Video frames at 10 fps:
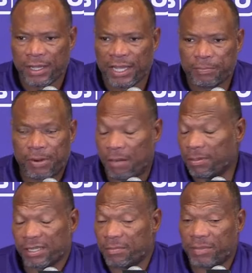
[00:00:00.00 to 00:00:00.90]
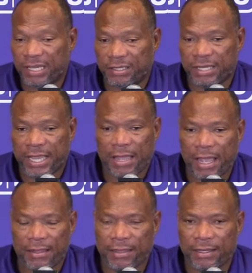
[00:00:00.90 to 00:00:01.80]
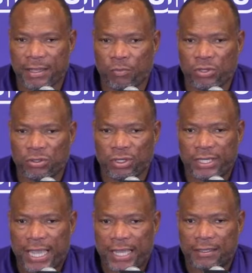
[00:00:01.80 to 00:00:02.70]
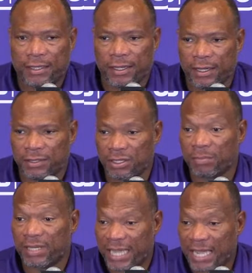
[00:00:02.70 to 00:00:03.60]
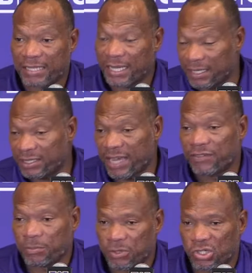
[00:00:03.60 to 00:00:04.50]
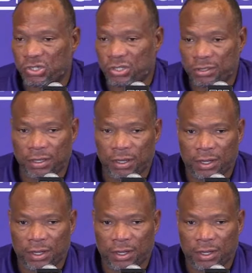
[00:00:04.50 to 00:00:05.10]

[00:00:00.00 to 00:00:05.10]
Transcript: Probably the biggest thing, I think, that when you look at some of the guys at the safety position,